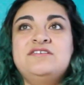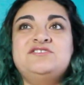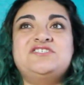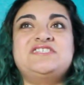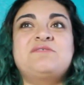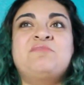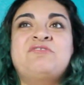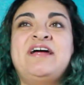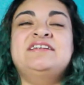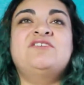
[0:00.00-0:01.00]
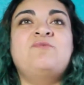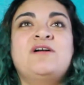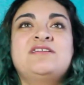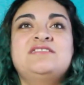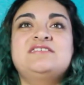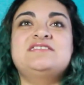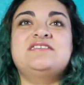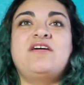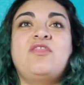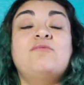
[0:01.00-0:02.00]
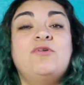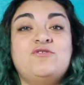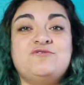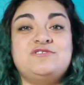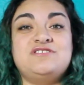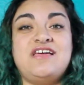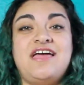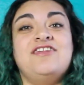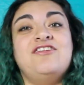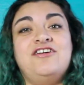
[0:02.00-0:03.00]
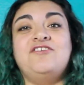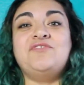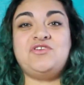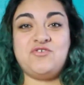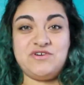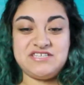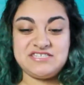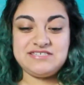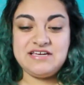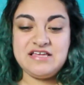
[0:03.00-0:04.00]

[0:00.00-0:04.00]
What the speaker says: She's like, Miranda wanted this the most, and none of you noticed.